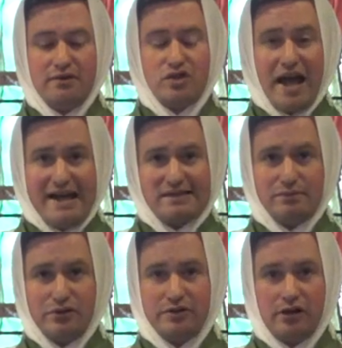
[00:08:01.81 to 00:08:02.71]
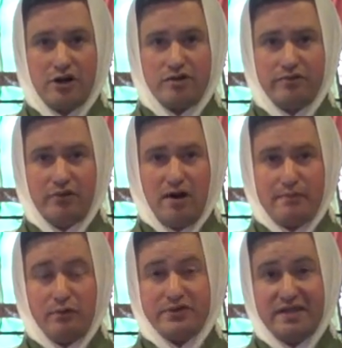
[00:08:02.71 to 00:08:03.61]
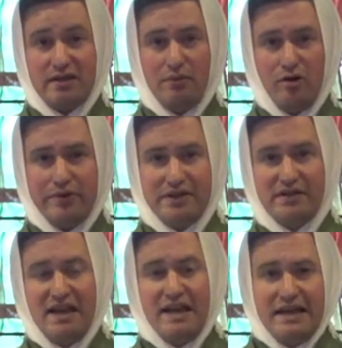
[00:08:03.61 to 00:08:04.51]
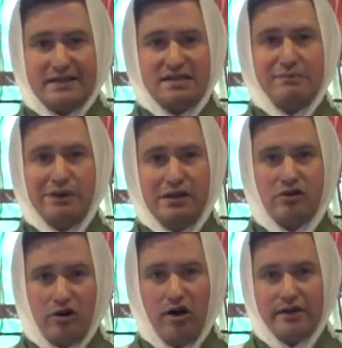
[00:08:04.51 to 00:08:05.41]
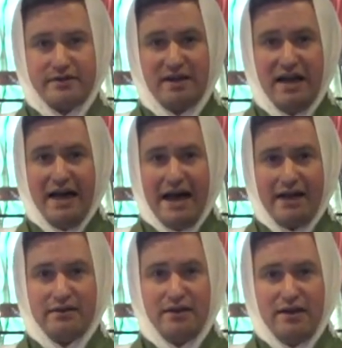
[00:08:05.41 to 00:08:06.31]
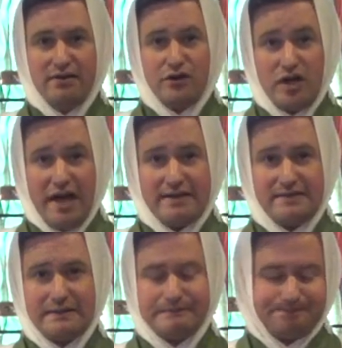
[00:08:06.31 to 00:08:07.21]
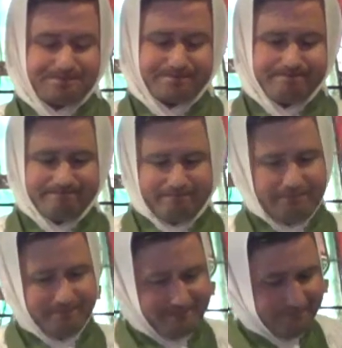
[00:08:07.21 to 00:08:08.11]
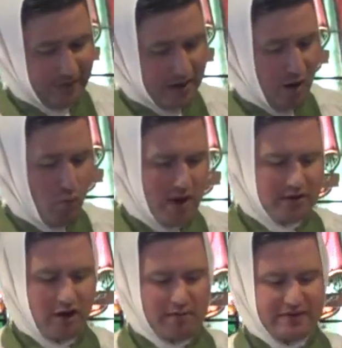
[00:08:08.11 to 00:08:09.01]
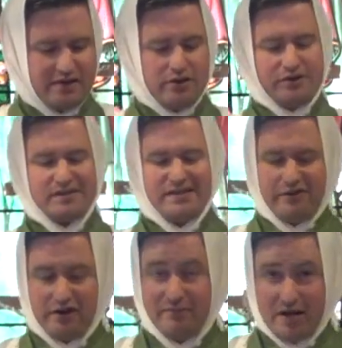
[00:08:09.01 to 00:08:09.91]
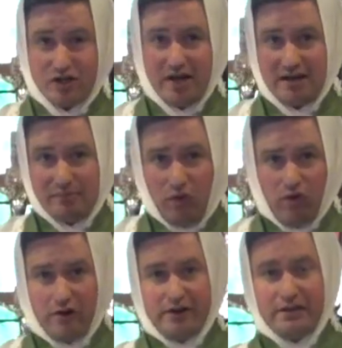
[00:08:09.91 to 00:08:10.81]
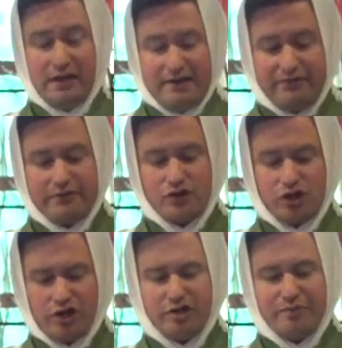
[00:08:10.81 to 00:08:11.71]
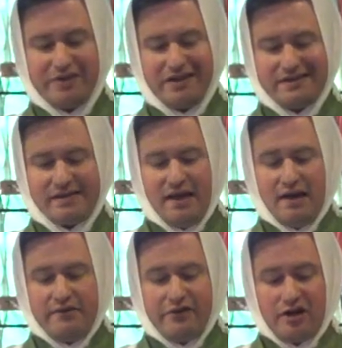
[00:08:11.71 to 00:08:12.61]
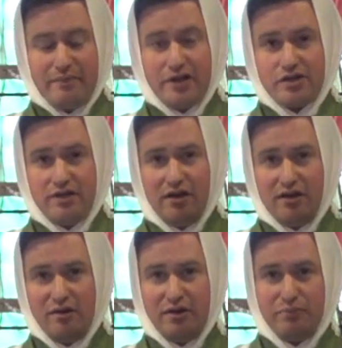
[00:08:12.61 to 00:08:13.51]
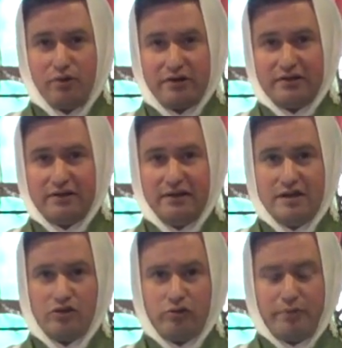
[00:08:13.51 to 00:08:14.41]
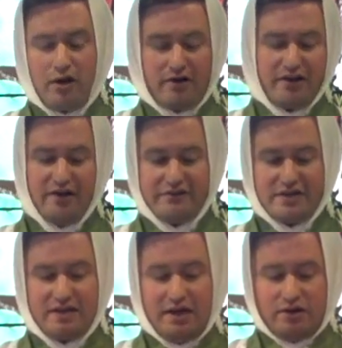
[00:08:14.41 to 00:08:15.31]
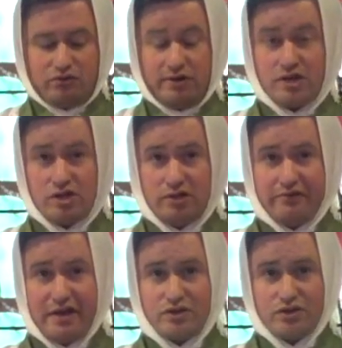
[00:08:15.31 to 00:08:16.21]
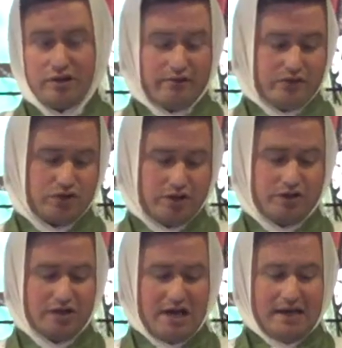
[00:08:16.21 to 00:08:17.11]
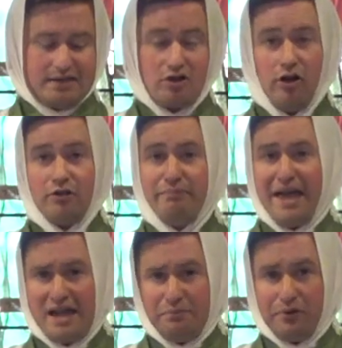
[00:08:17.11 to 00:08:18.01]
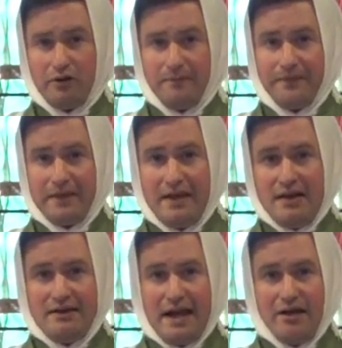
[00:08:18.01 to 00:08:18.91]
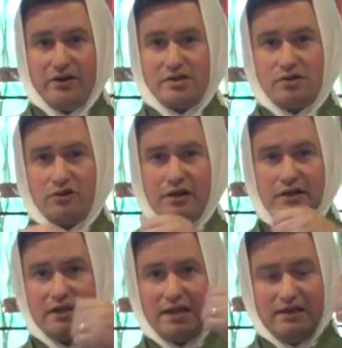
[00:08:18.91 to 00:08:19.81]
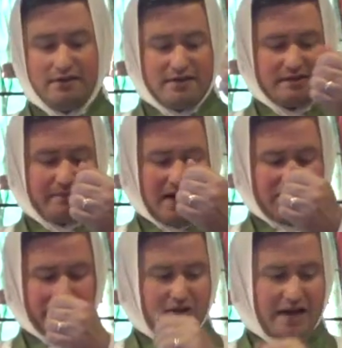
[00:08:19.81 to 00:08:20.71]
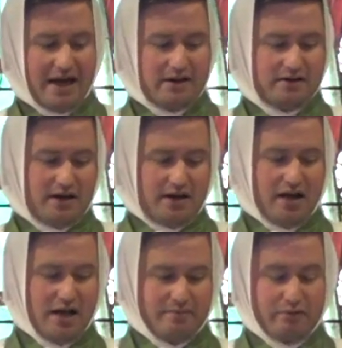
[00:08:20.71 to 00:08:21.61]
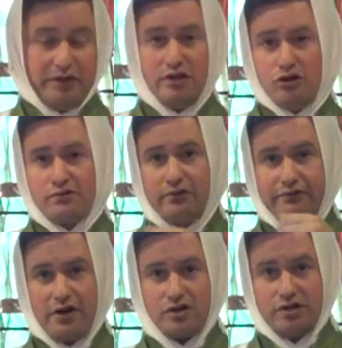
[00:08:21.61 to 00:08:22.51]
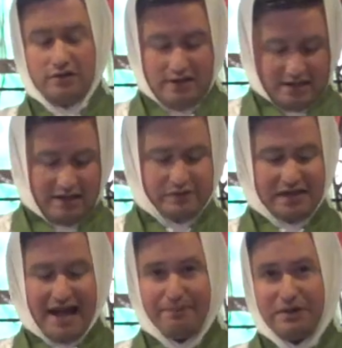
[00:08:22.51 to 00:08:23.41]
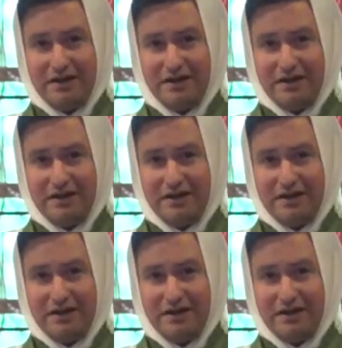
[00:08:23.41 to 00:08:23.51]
chasuble, the larger garment we'll see in a moment, it's typically crossed at the chest. Now, one garment that you don't see very much anymore in the life of the church, but that is very much a, a, an important and integral part of the traditional vesture of the church, is called a maniple. Now, historically, this maniple had um, a really useful function. It was a napkin.